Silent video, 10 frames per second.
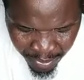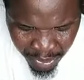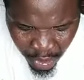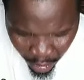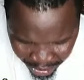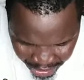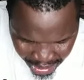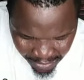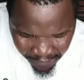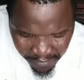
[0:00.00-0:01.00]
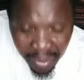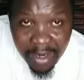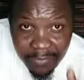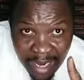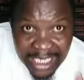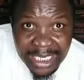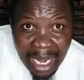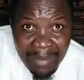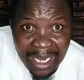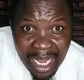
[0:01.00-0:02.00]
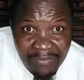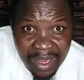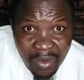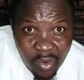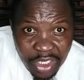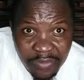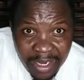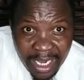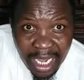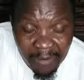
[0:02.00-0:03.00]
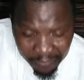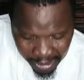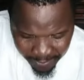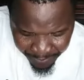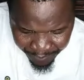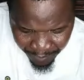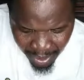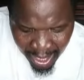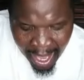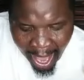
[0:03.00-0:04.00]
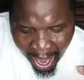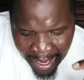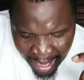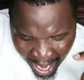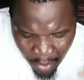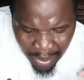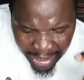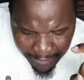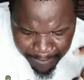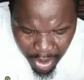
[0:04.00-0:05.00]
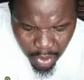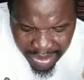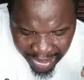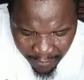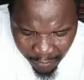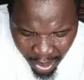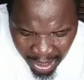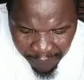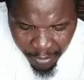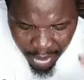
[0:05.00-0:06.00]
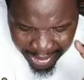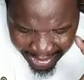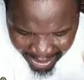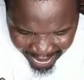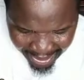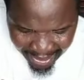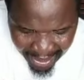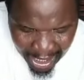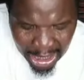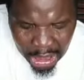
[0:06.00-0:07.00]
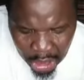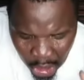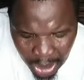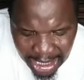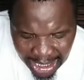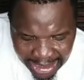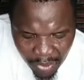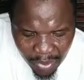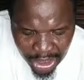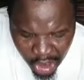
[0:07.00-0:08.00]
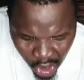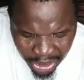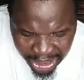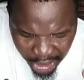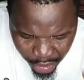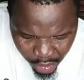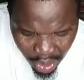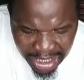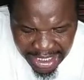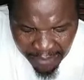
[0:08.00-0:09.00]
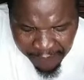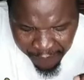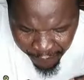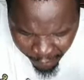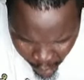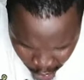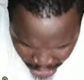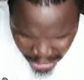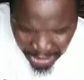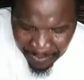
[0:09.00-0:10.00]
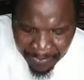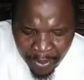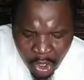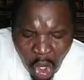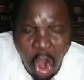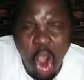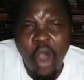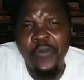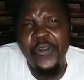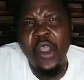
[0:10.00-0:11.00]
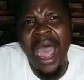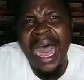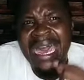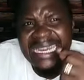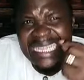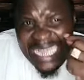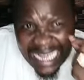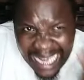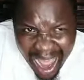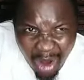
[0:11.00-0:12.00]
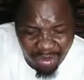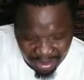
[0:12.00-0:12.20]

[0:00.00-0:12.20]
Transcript: to receive. Verse number 11, watch very carefully. And I will rebuke the devourer for your sake, so that he will not destroy the fruit of your ground